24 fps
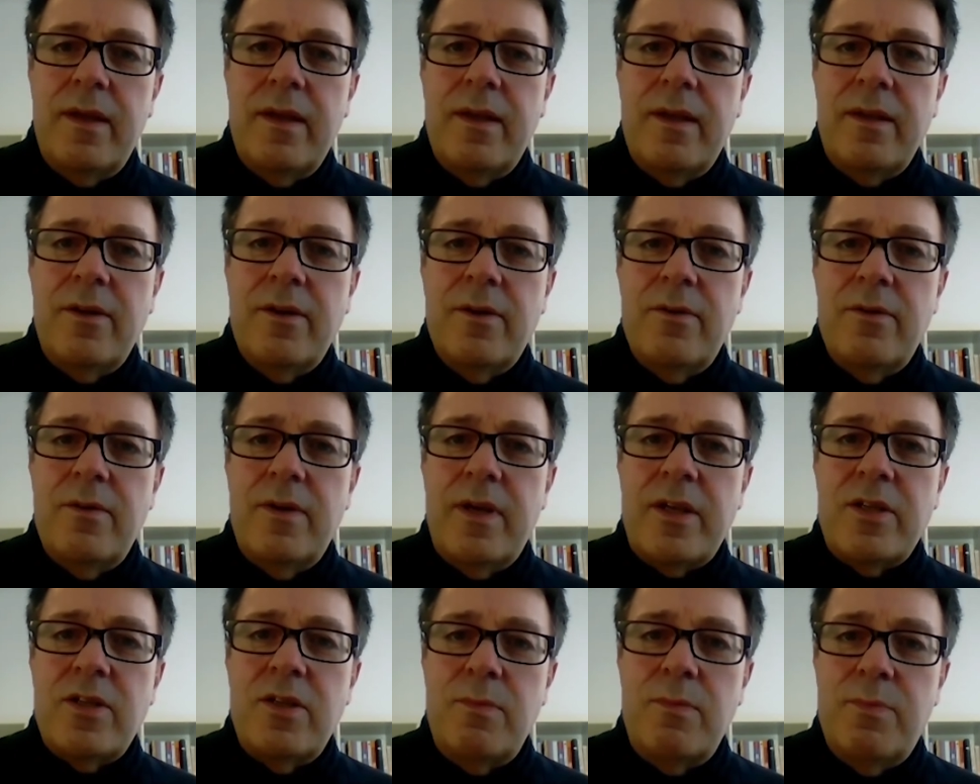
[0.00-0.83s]
you know,
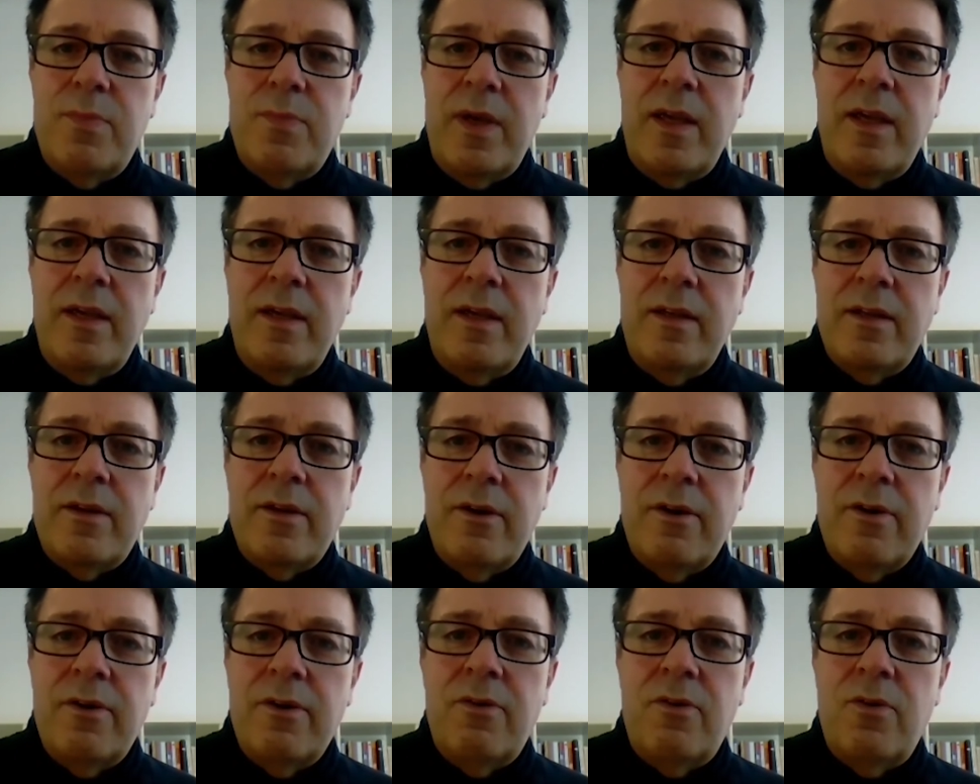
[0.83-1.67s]
actually being at
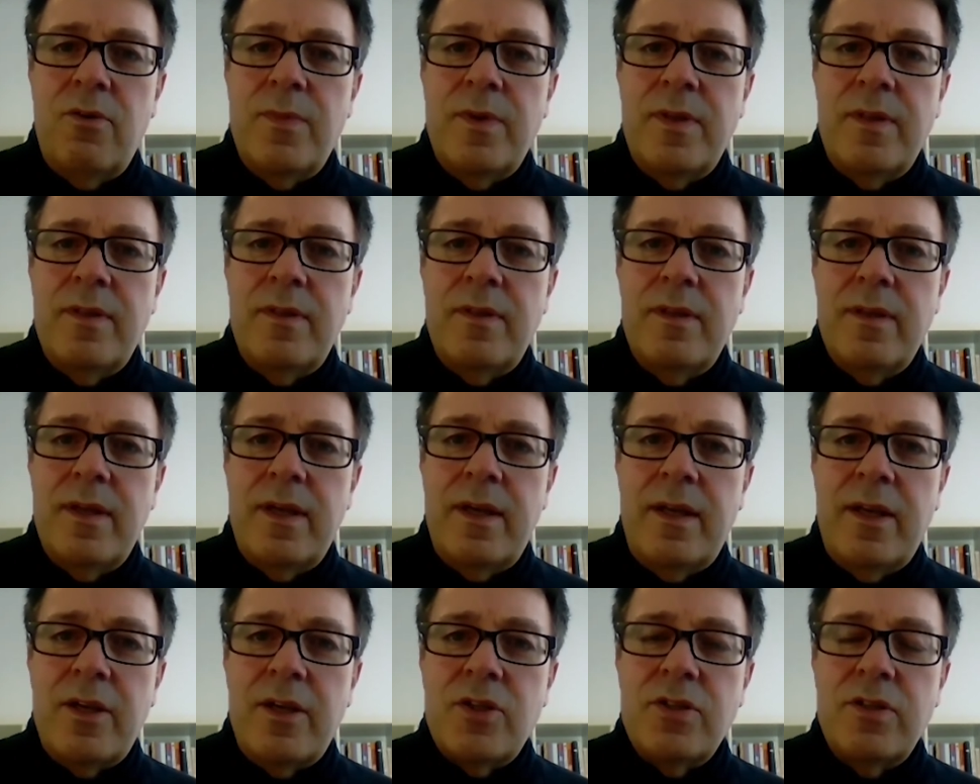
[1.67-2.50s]
home
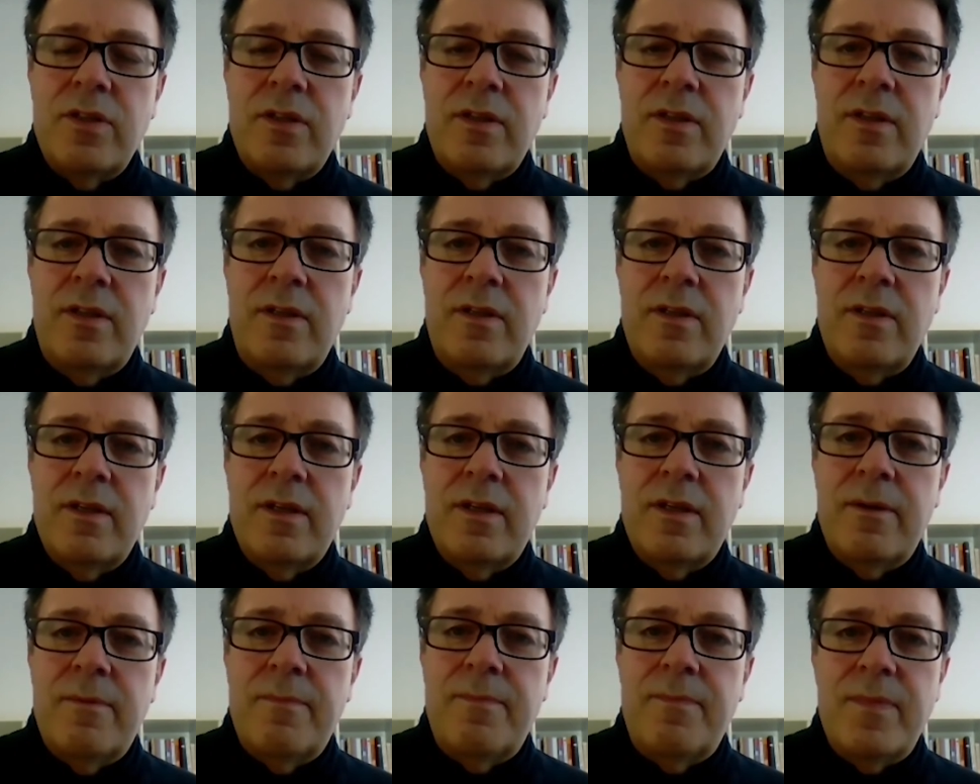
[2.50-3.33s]
and actually
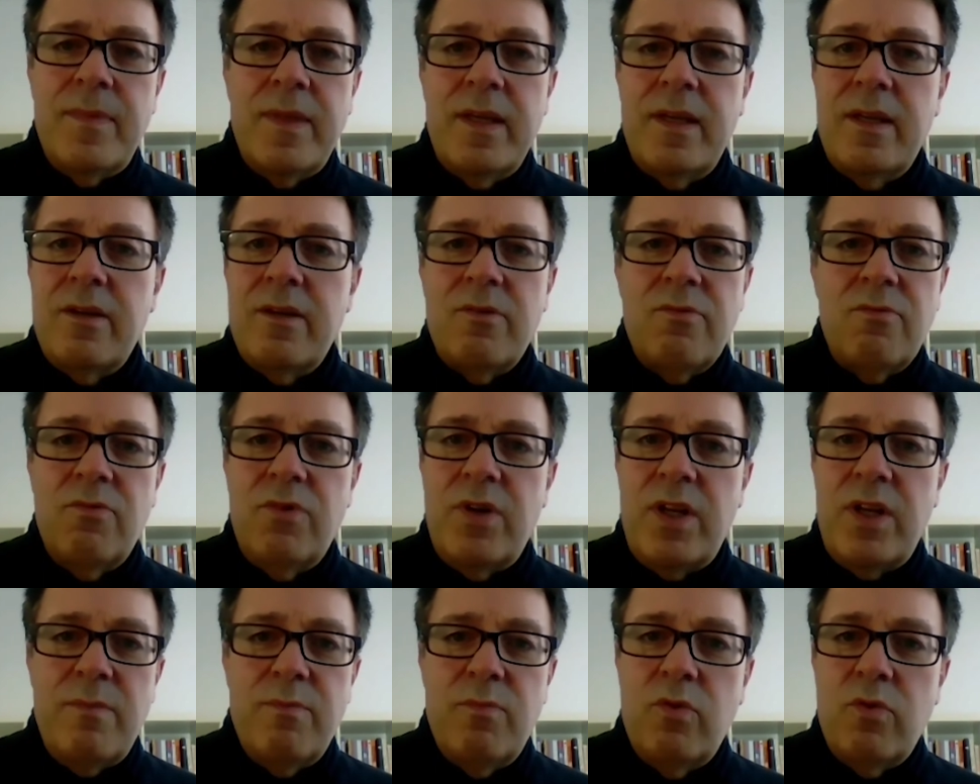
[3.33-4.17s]

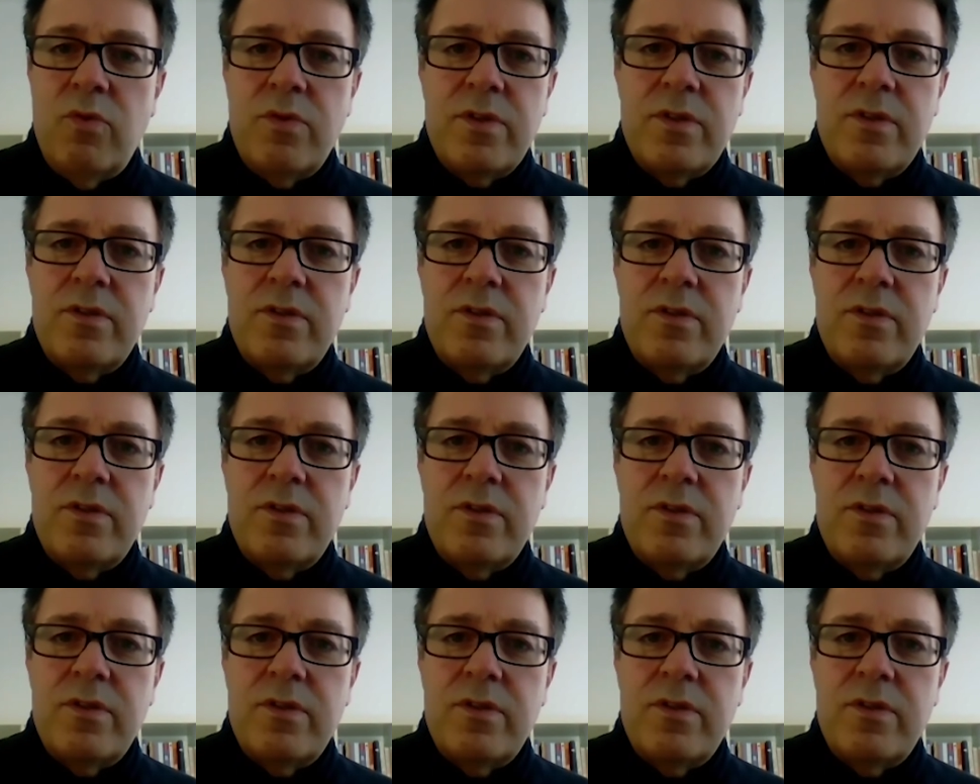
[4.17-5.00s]
reading books
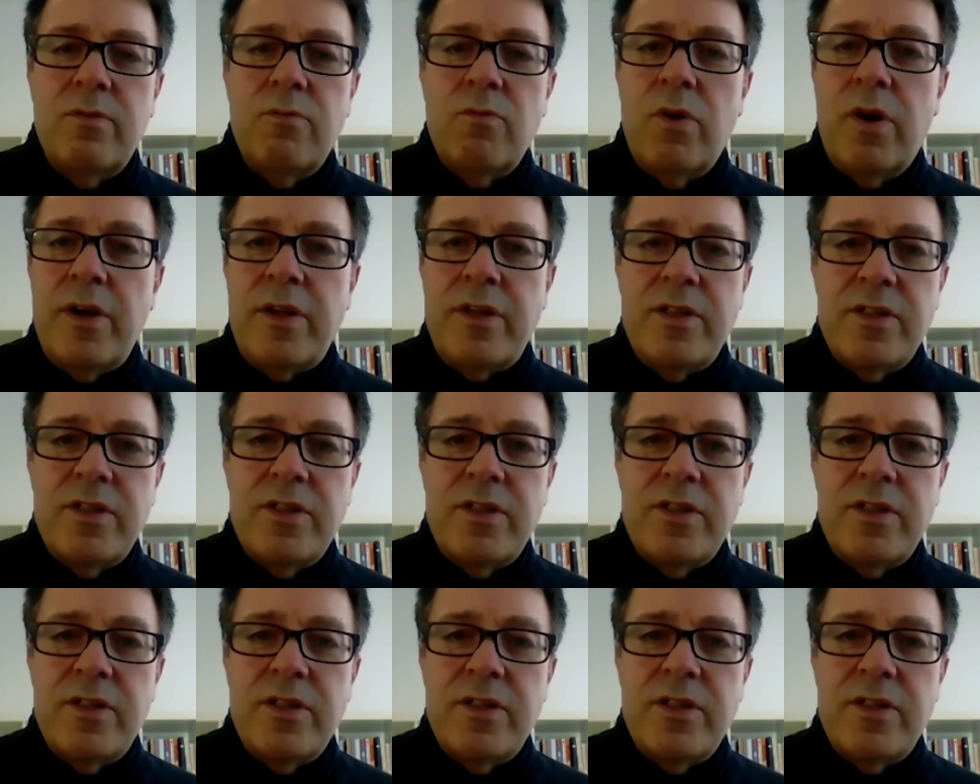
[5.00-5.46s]
or, you know, writing